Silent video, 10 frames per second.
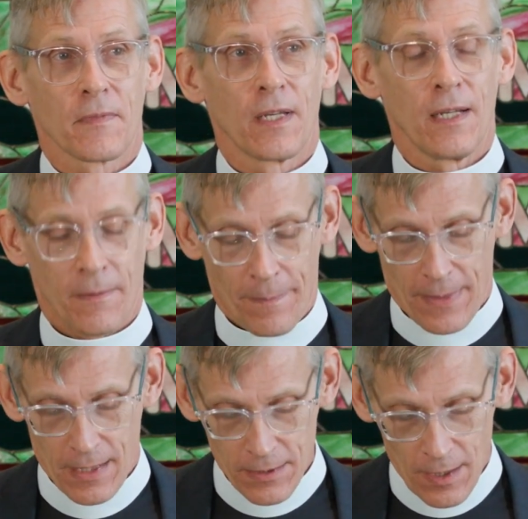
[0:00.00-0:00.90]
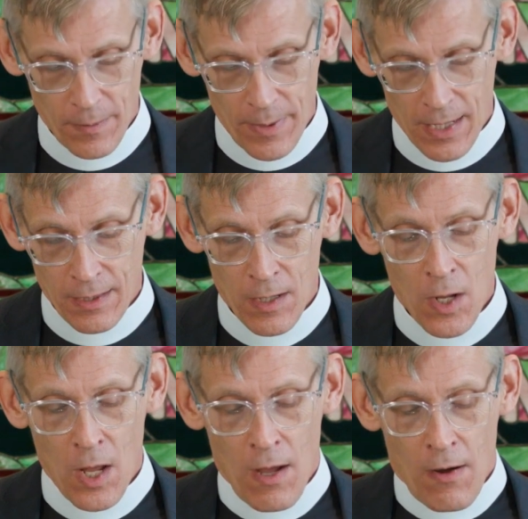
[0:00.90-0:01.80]
a young man
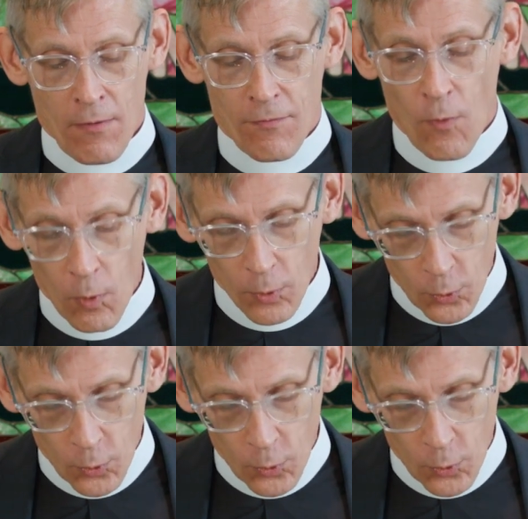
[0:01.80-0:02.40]
for